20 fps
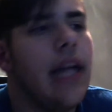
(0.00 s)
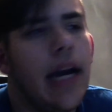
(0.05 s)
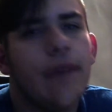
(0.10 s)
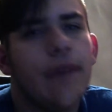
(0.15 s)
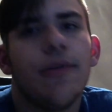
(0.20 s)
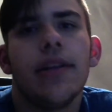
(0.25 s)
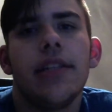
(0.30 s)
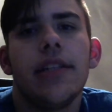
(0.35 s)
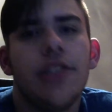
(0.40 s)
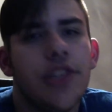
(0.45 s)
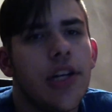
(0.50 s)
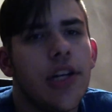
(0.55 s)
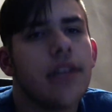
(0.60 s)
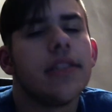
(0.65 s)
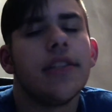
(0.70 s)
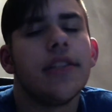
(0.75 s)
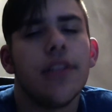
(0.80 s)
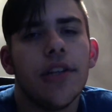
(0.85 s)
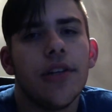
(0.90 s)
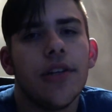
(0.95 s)
I wanted y'all
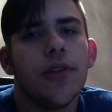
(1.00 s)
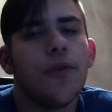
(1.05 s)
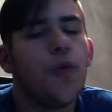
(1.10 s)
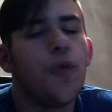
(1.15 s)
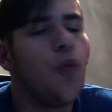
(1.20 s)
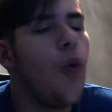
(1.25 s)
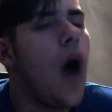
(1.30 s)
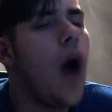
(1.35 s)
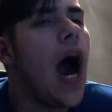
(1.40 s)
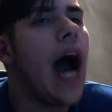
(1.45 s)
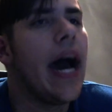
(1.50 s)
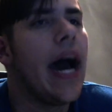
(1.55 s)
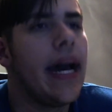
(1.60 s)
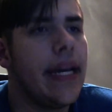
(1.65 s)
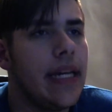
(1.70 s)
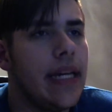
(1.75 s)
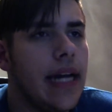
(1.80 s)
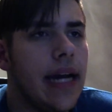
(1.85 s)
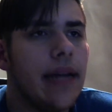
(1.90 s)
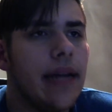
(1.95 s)
to know
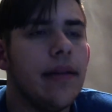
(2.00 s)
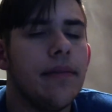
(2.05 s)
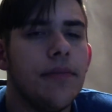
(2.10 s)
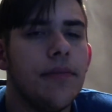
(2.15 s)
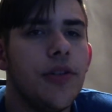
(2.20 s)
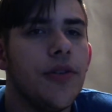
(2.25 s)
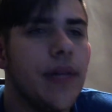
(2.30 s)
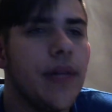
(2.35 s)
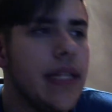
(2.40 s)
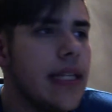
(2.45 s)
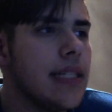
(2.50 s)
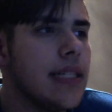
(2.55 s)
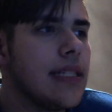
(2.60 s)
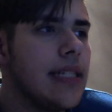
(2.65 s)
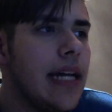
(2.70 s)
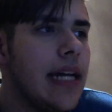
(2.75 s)
why I am doing this.